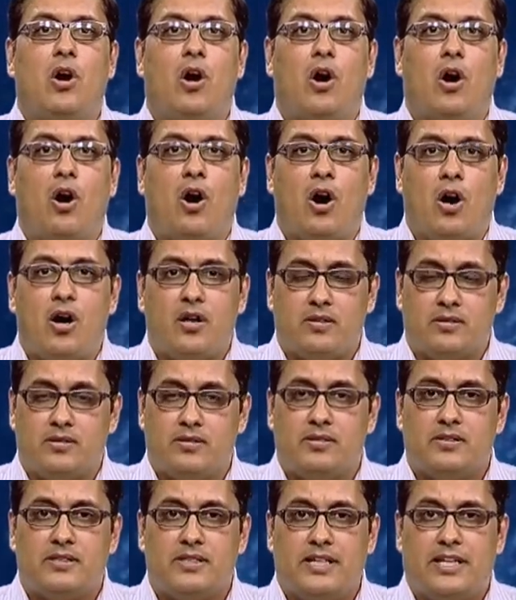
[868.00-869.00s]
or
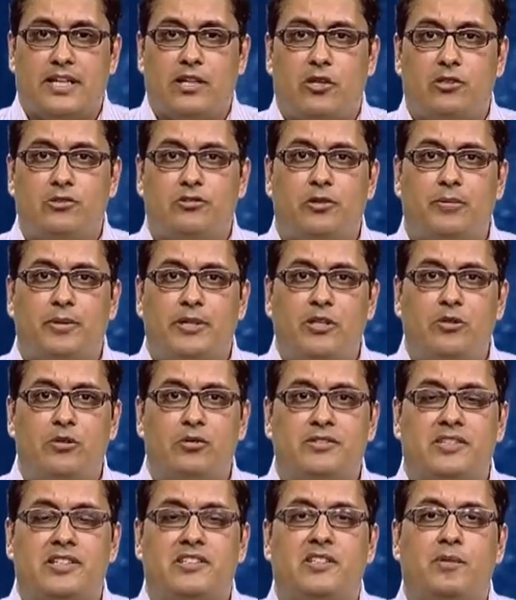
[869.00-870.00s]
can also be
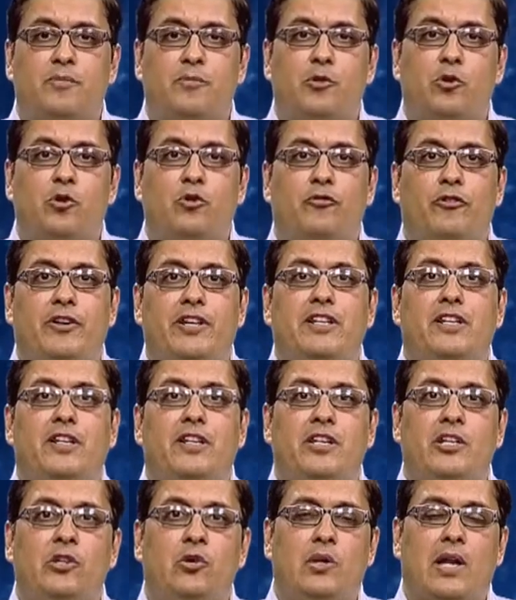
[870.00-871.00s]
used as a proof in
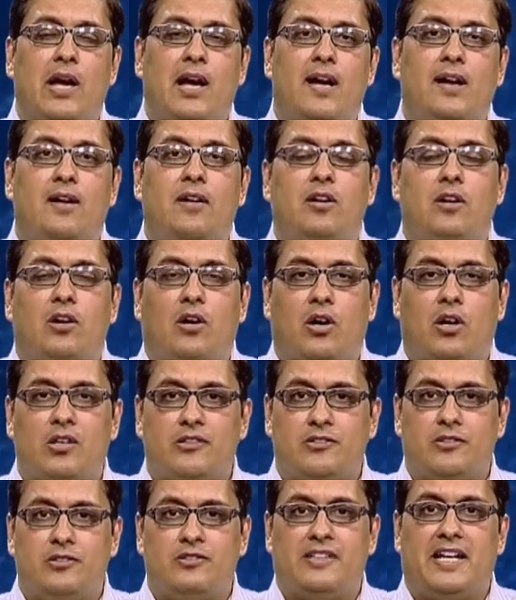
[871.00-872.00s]
EULA,
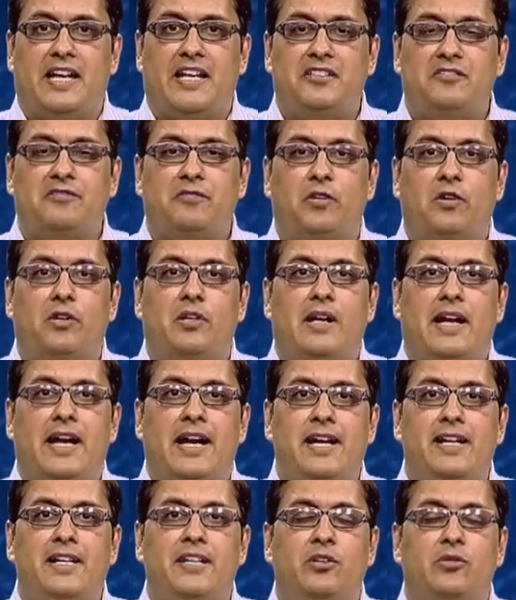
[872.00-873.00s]
also stands for
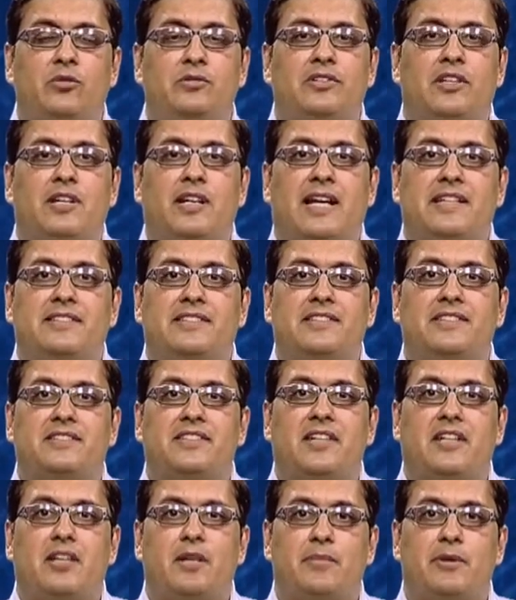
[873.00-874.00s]
End User License
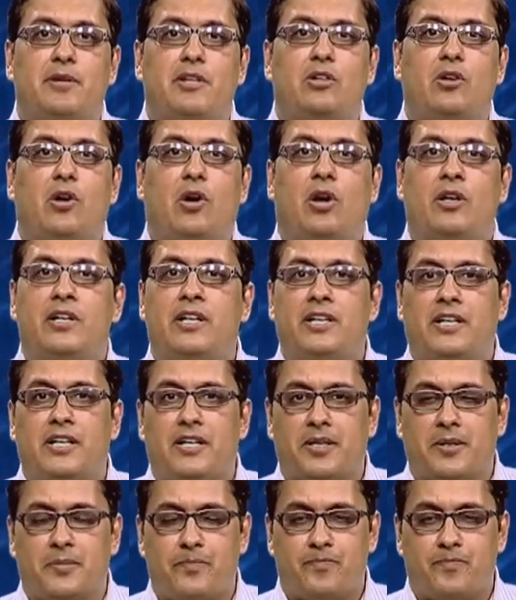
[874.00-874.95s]
Agreement Auditing.